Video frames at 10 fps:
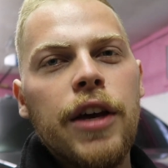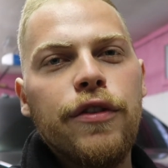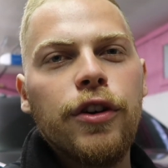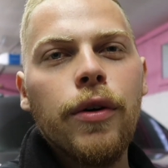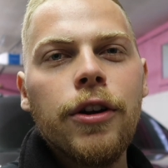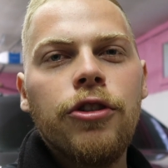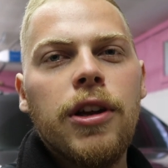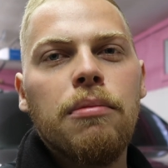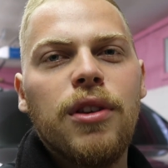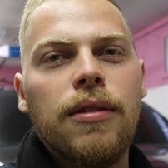If you go on
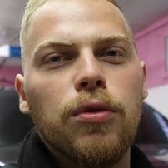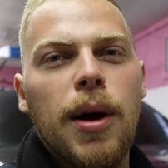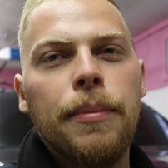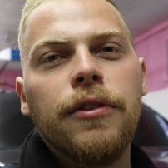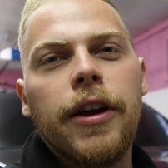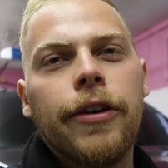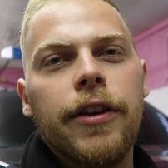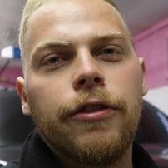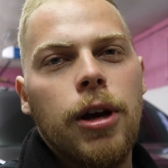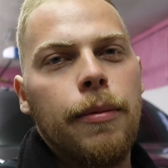GMC's website or
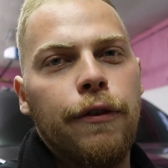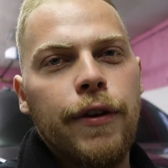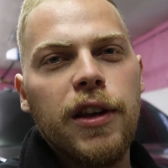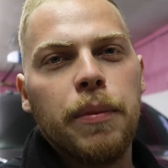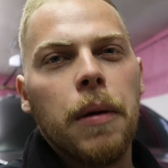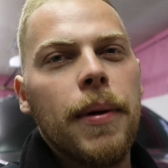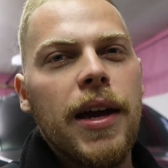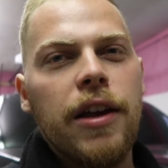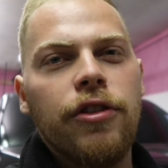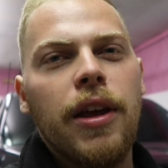Instagram or Facebook
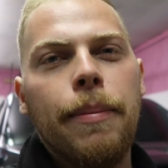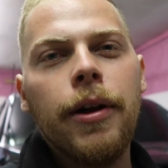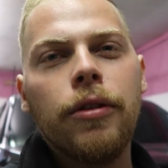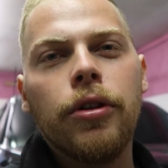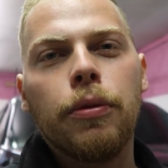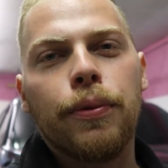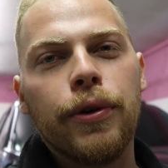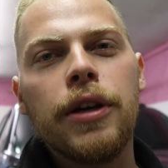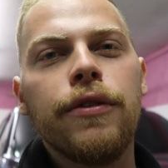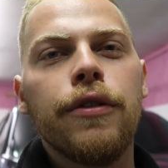page, they put a little
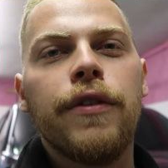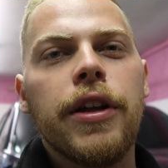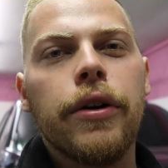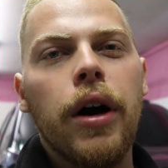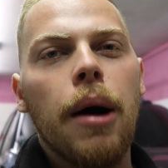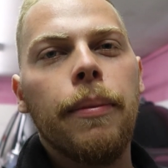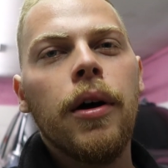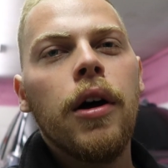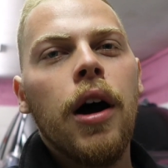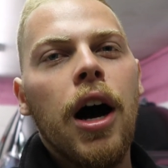preview video up
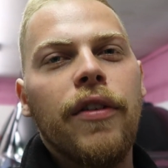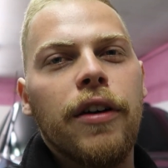of